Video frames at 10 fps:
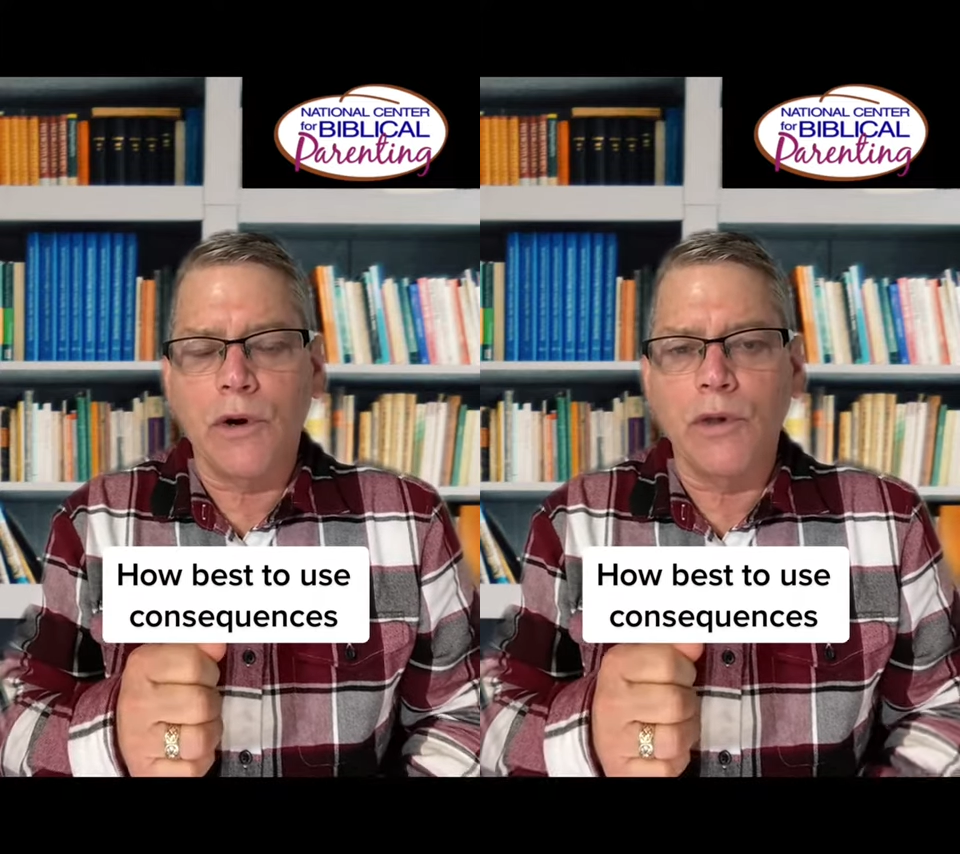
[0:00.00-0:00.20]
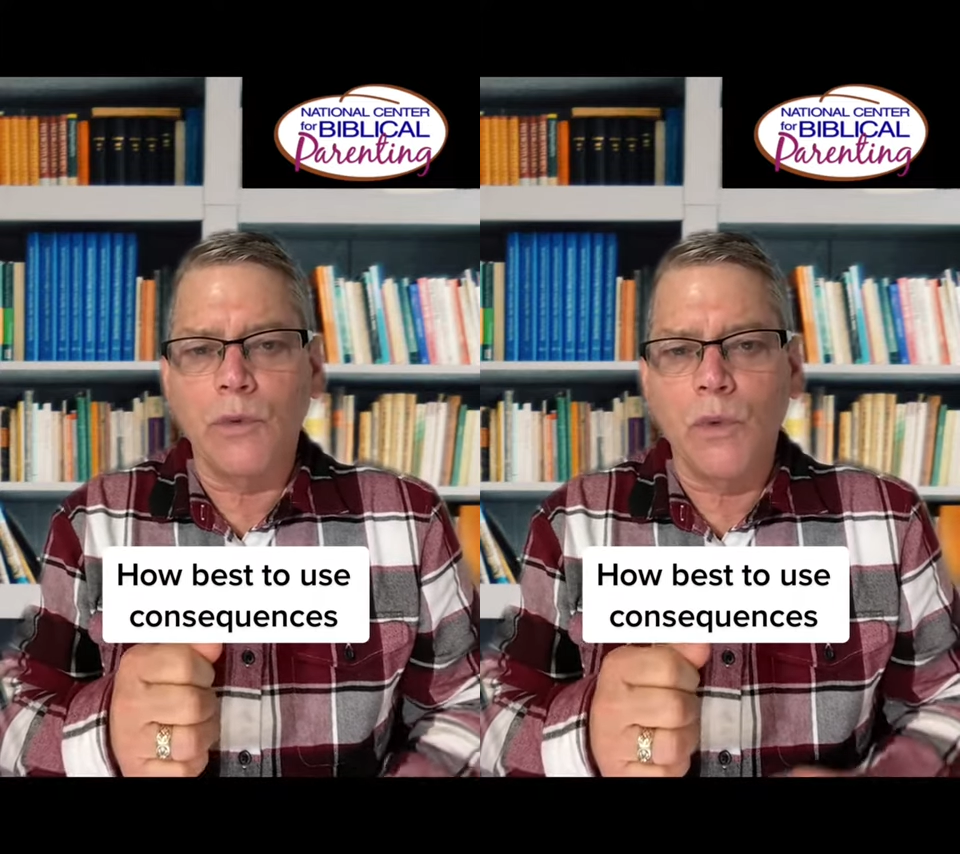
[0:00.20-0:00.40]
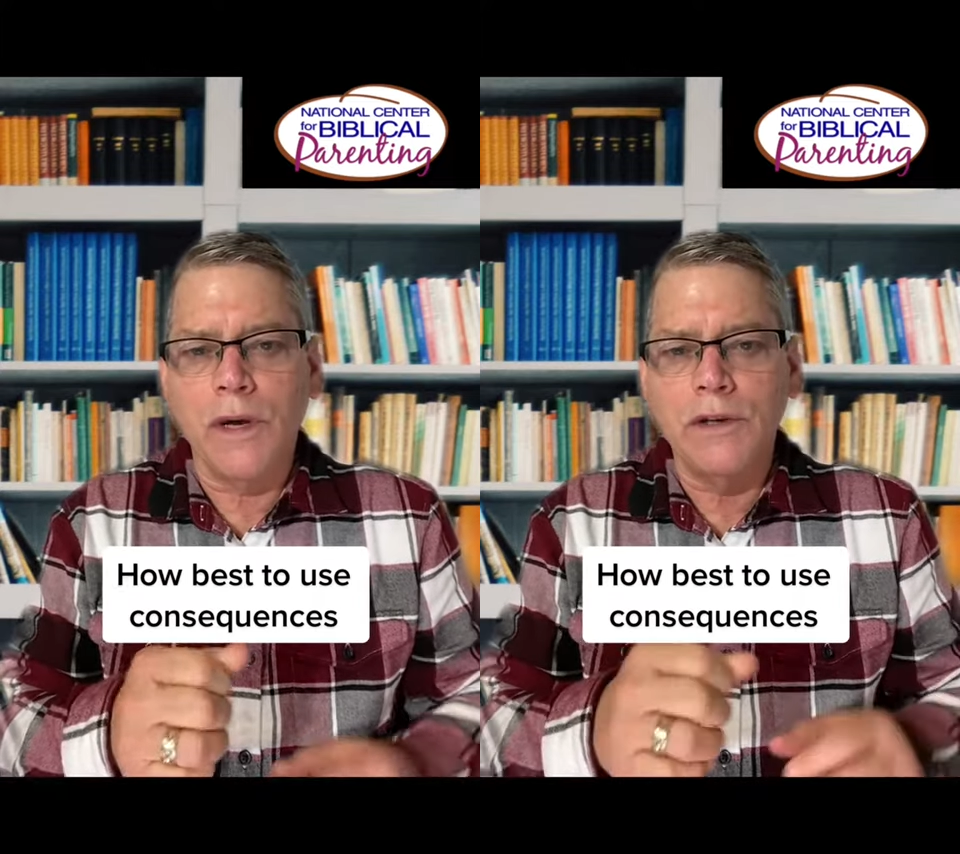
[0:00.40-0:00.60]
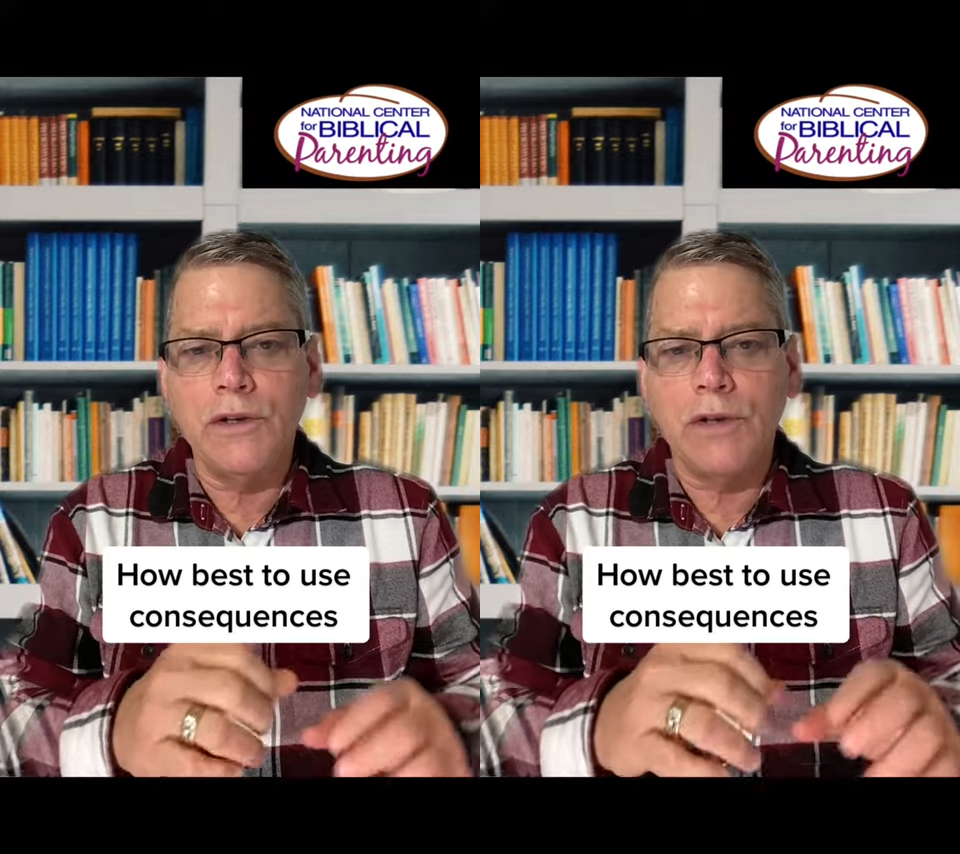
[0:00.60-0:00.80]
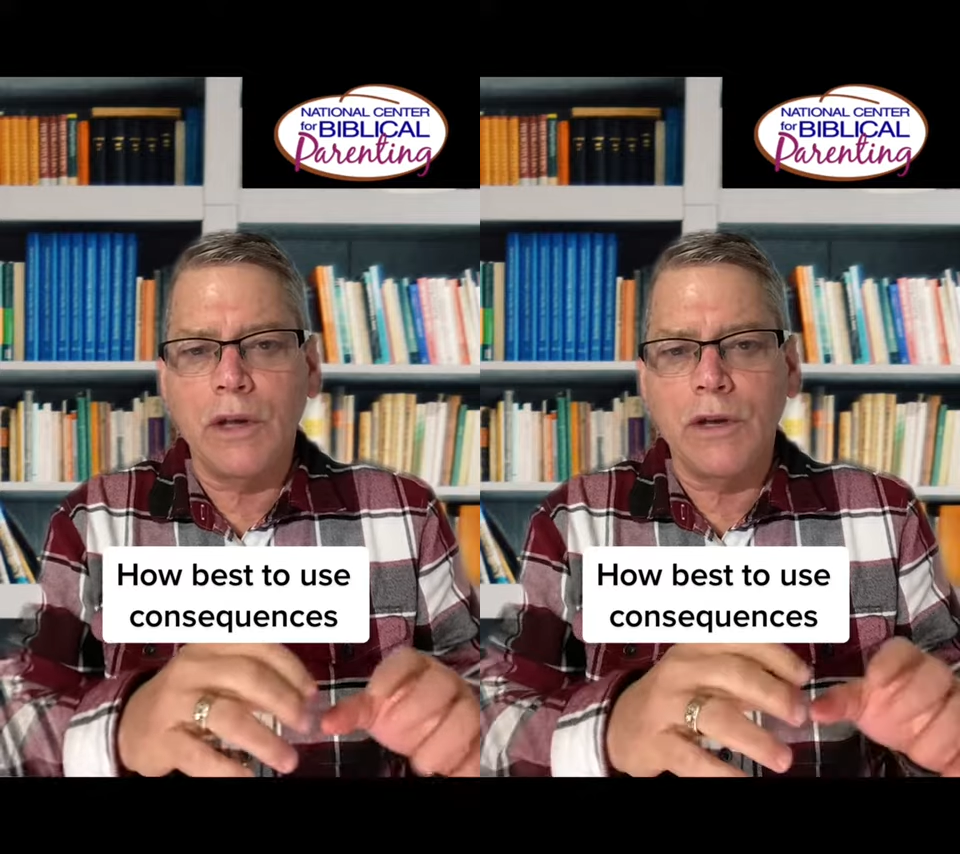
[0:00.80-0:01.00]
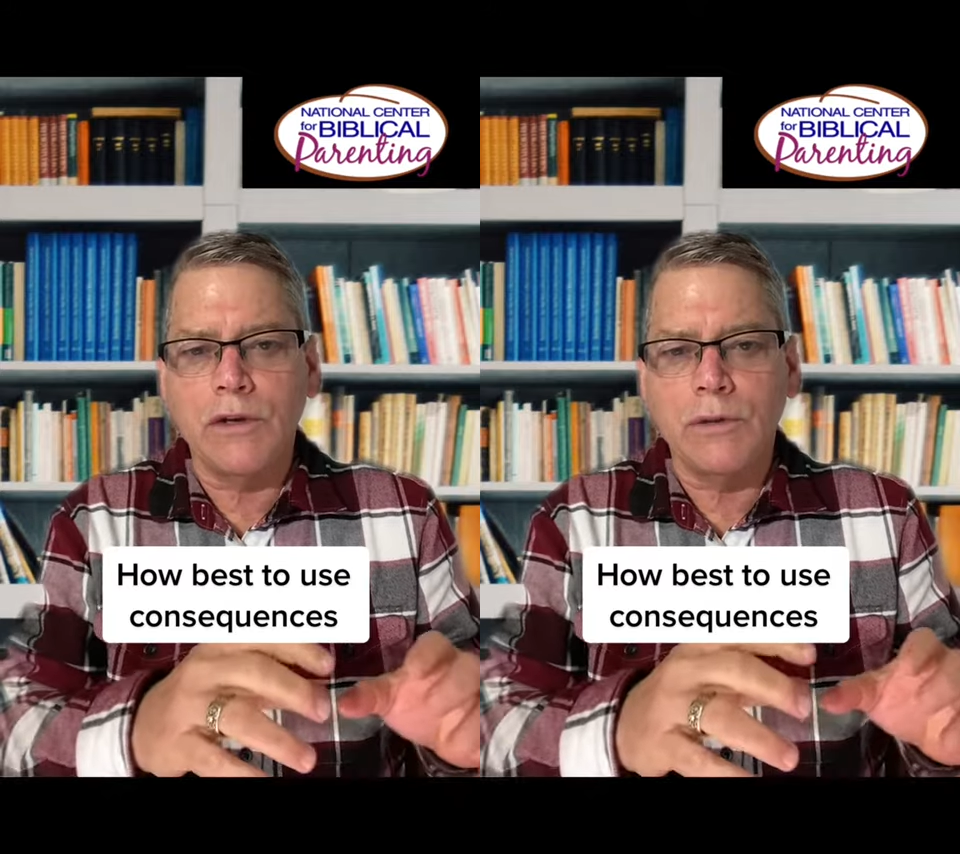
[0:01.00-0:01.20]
are the ones that